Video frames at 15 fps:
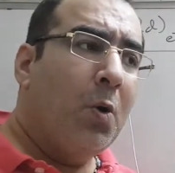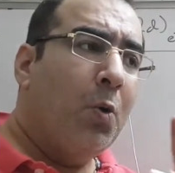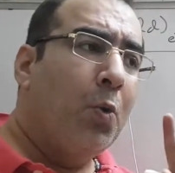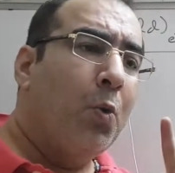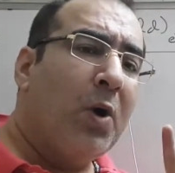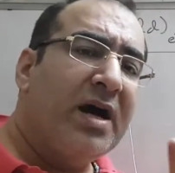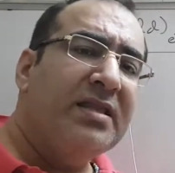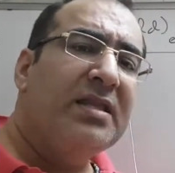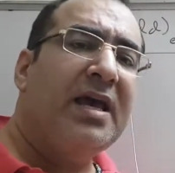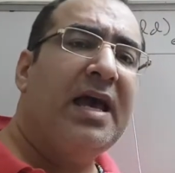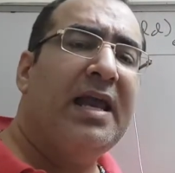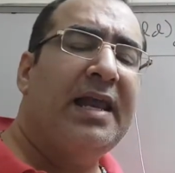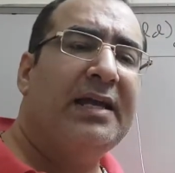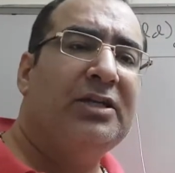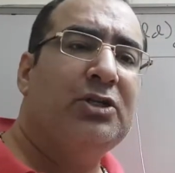one
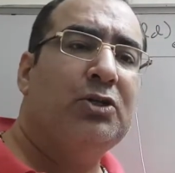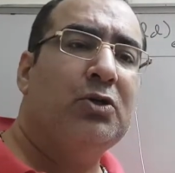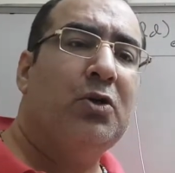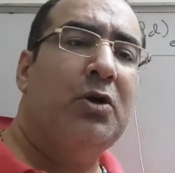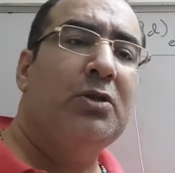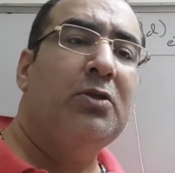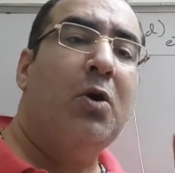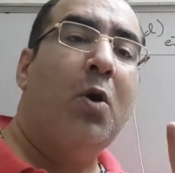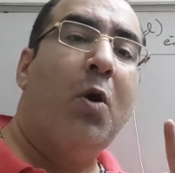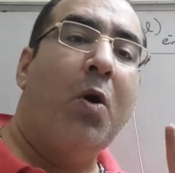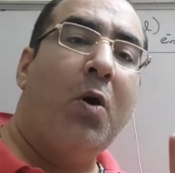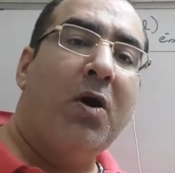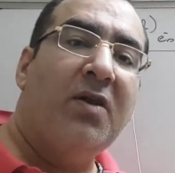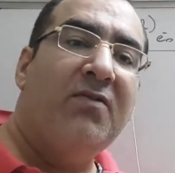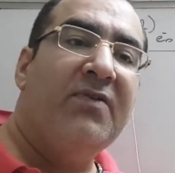electron
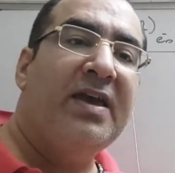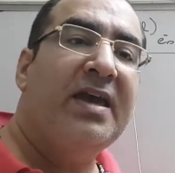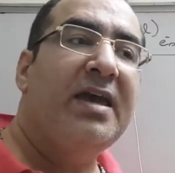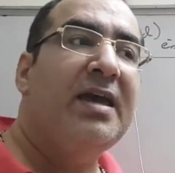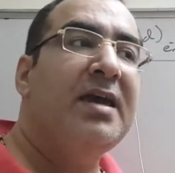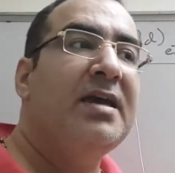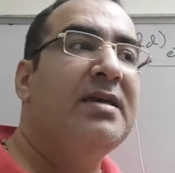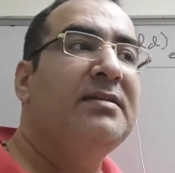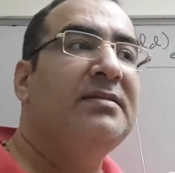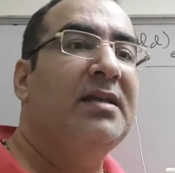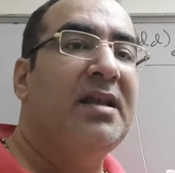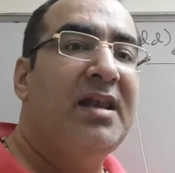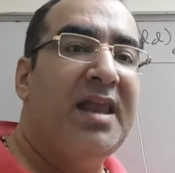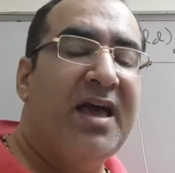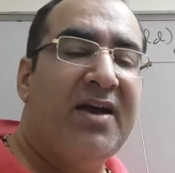always
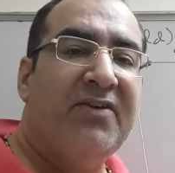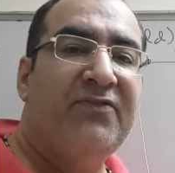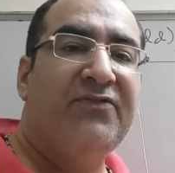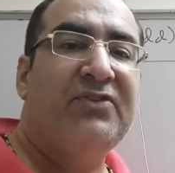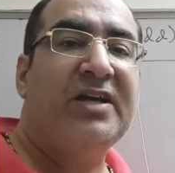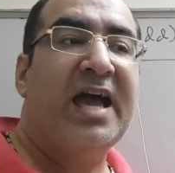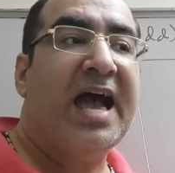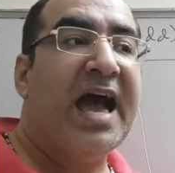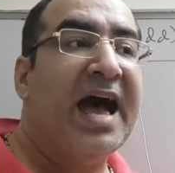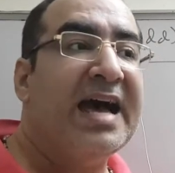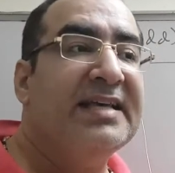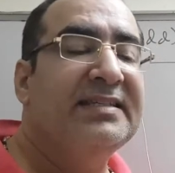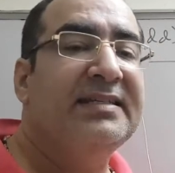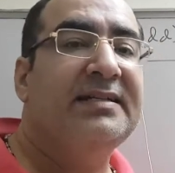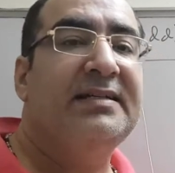left
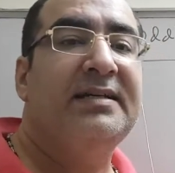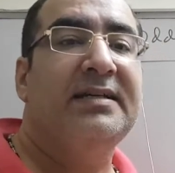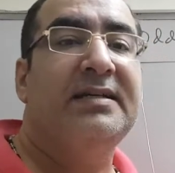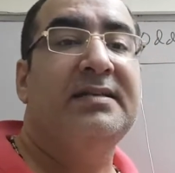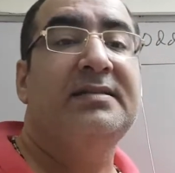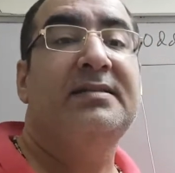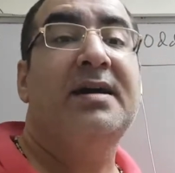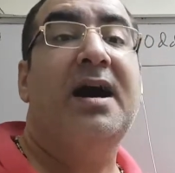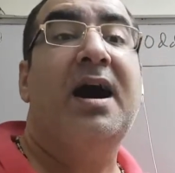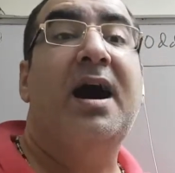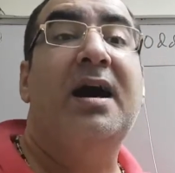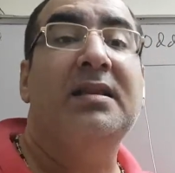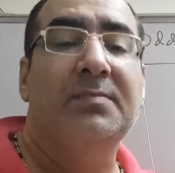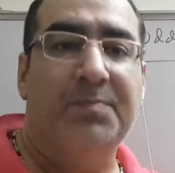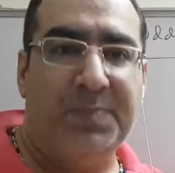as it is
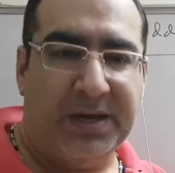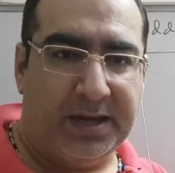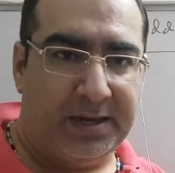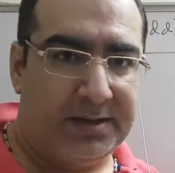unpaired.